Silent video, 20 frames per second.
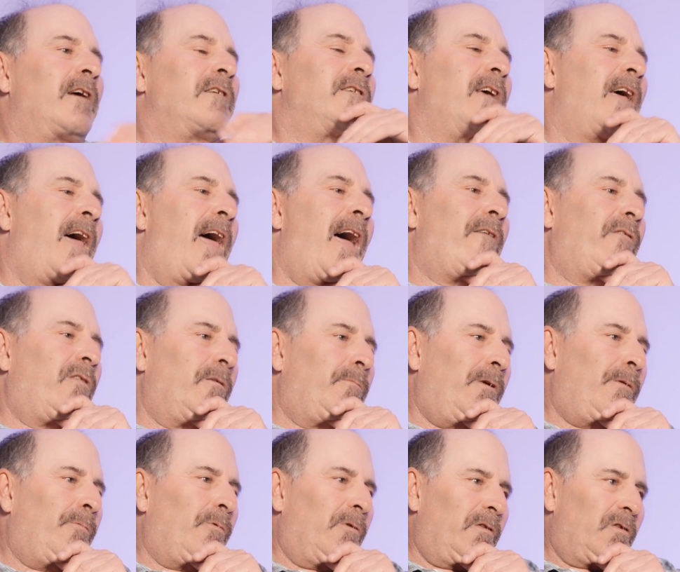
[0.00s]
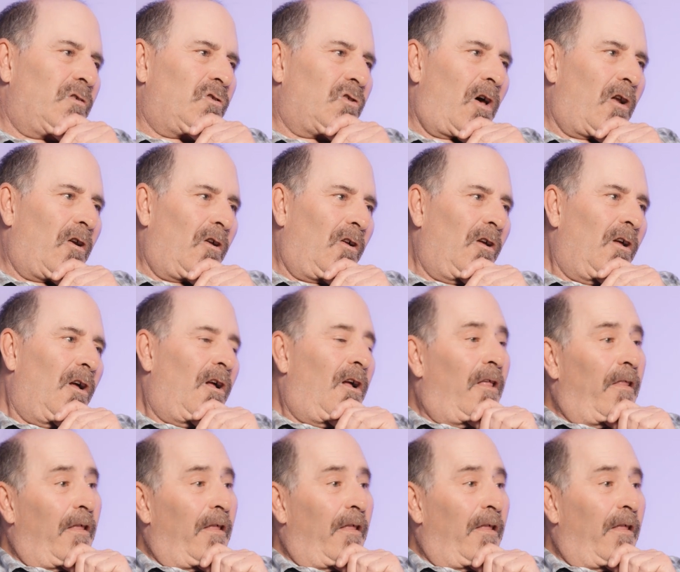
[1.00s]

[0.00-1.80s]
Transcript: I'd say half the people in the shuttle,